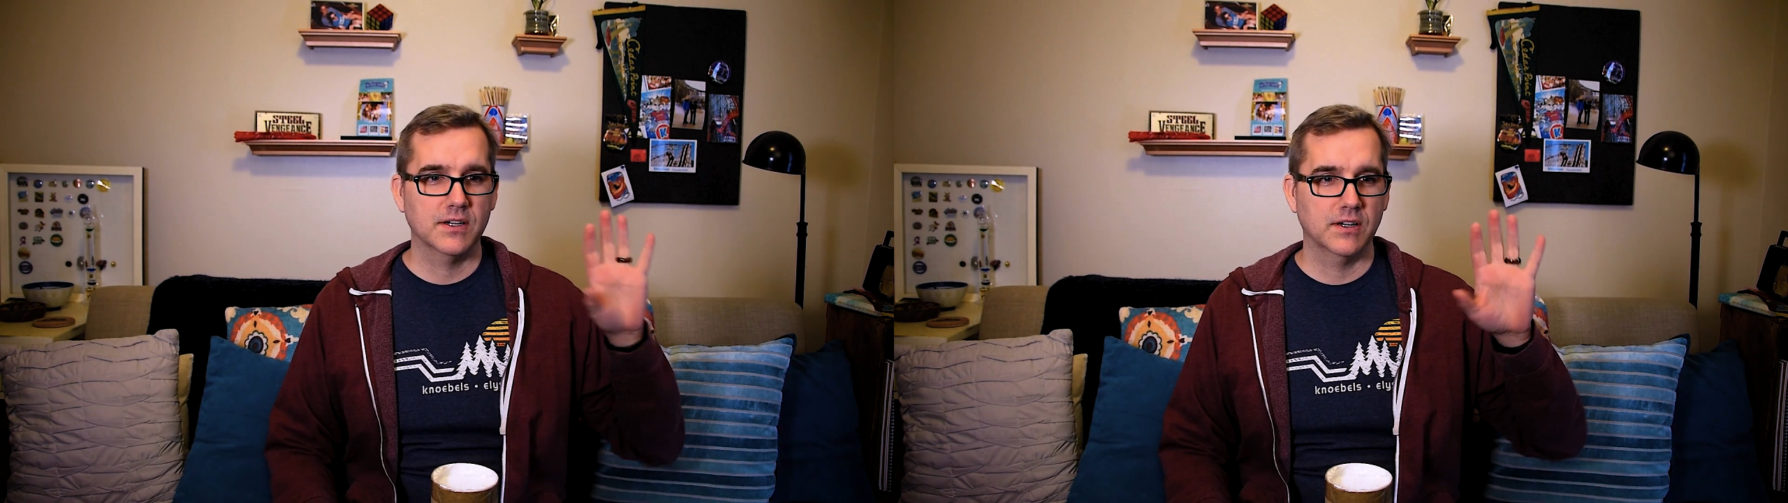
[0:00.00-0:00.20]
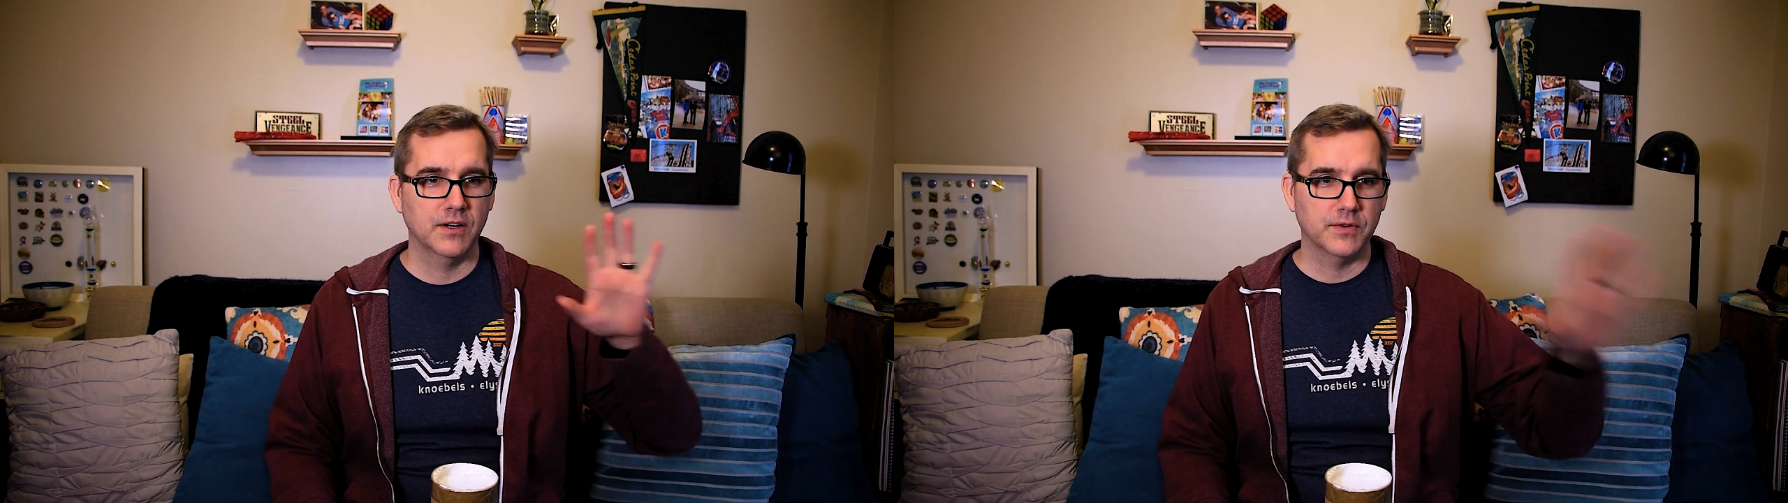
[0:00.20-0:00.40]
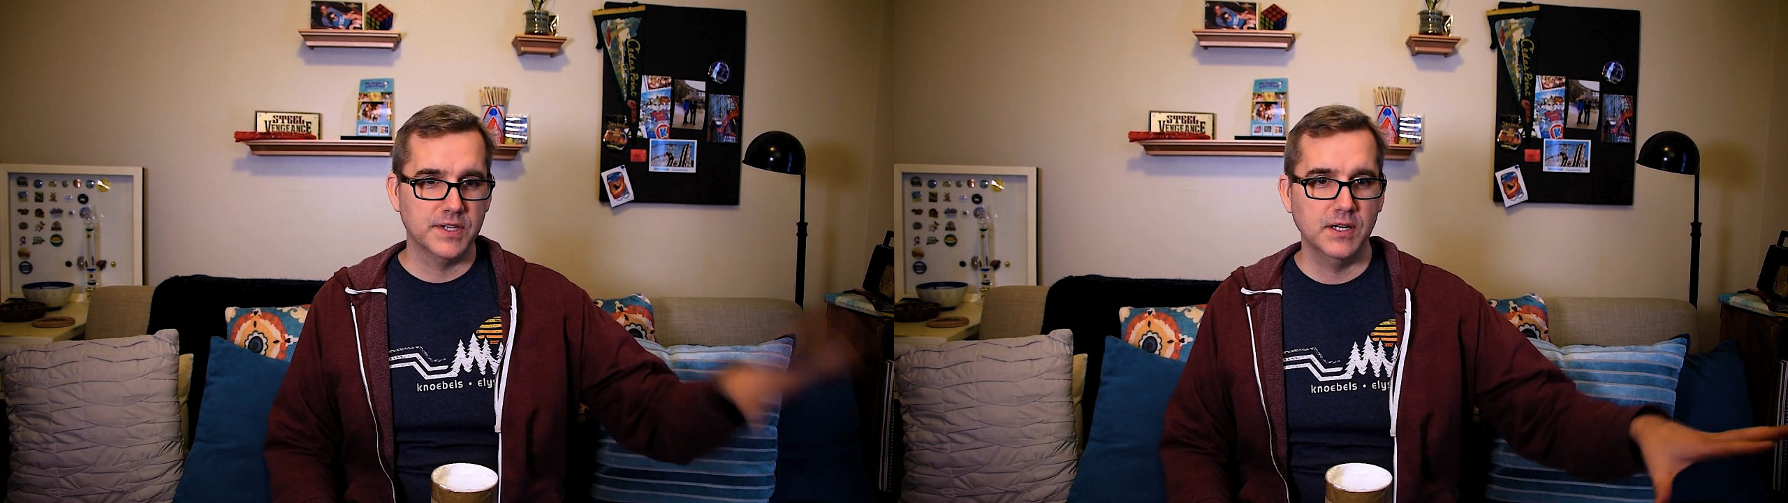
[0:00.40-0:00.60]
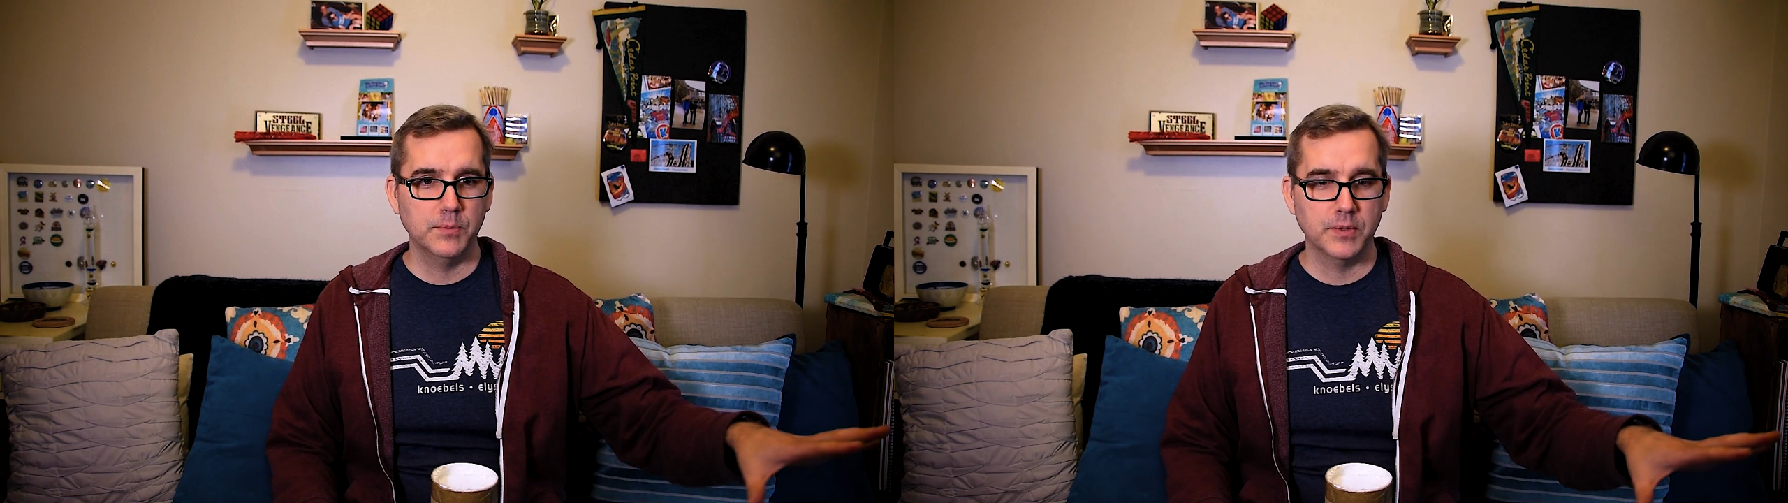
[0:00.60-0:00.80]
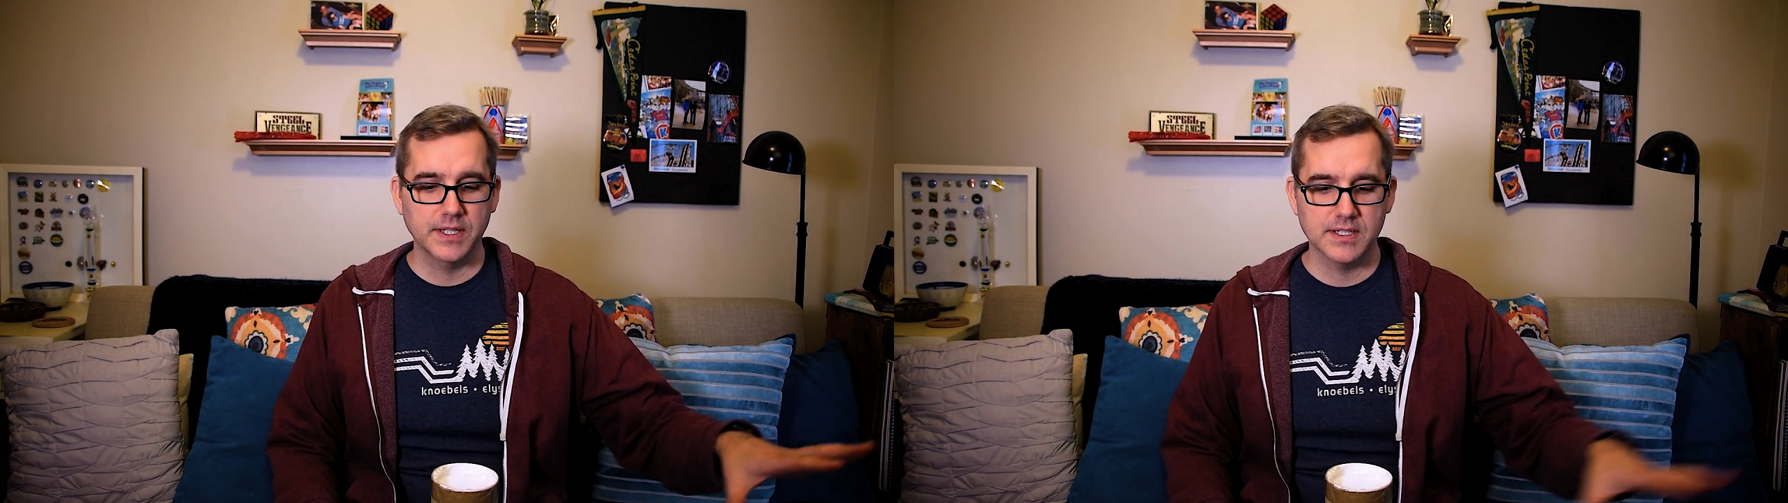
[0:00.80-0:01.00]
they're going to go for Cedar
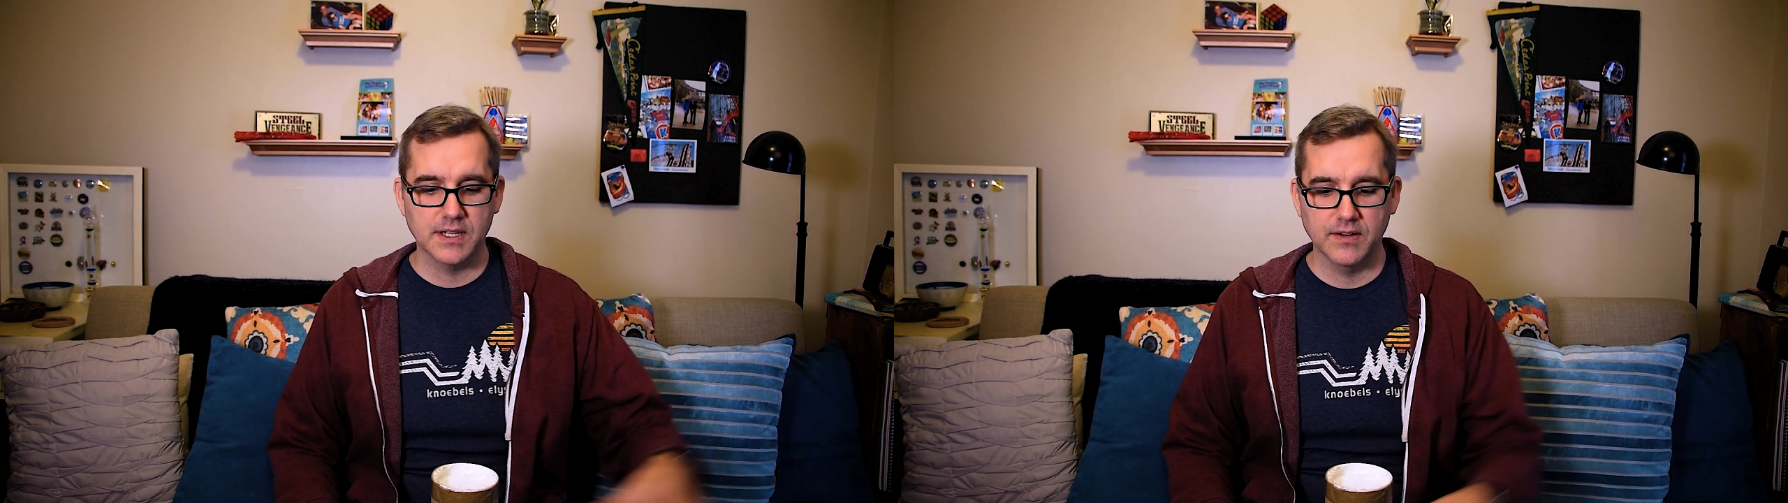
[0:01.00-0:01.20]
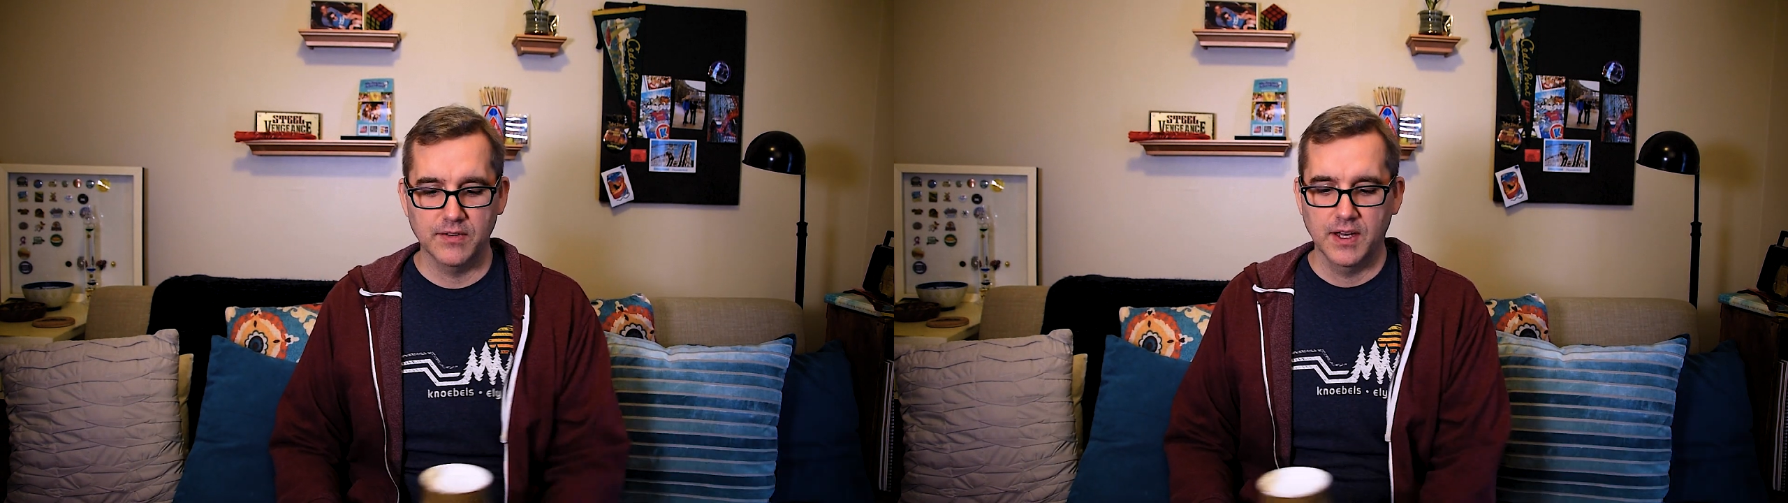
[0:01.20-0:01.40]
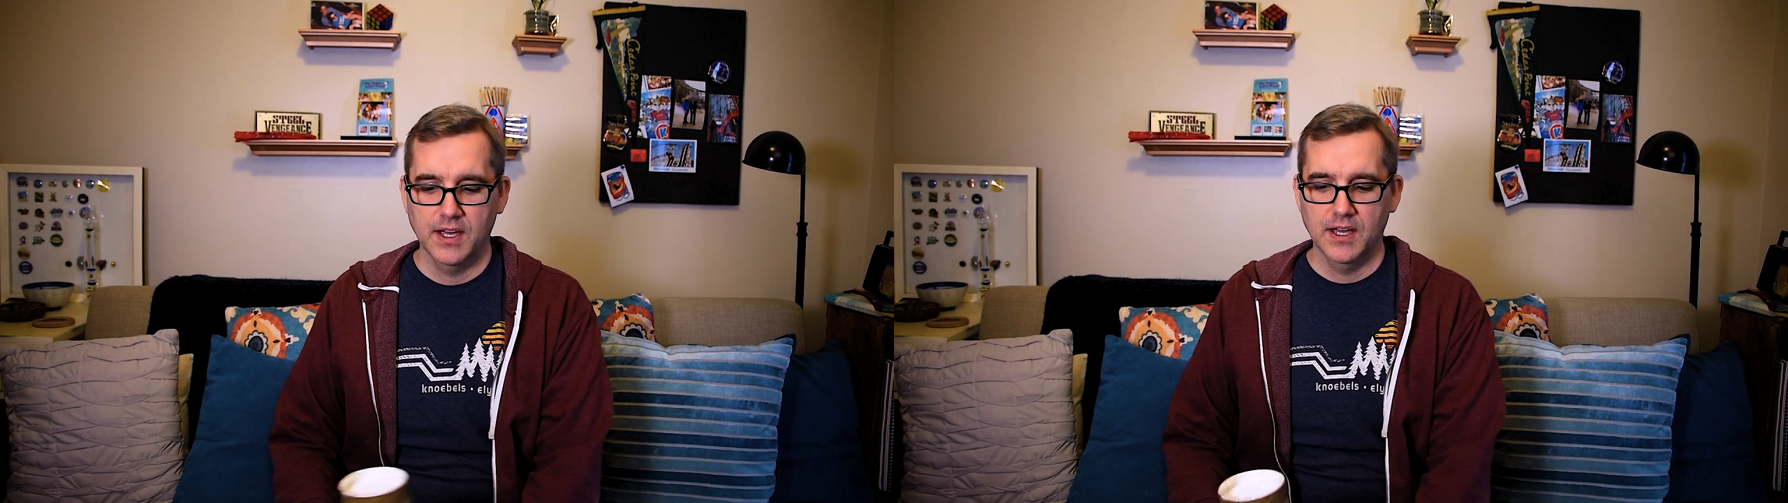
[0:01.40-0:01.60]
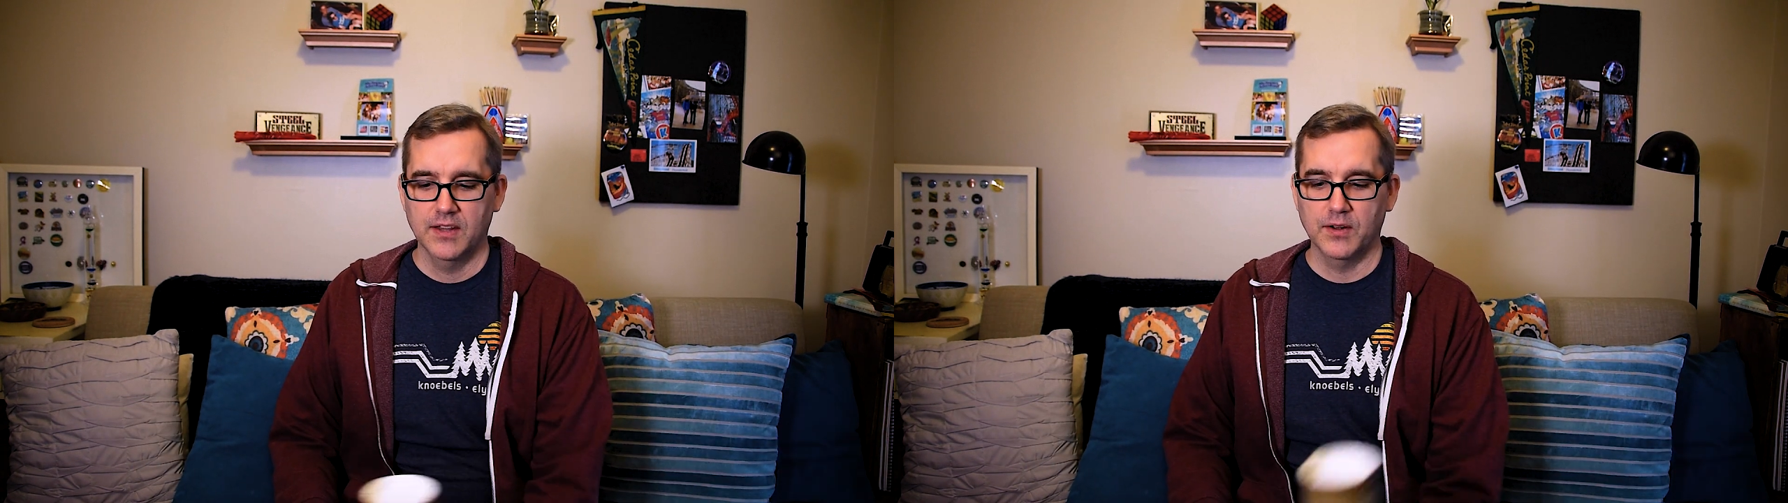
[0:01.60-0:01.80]
Point stuff.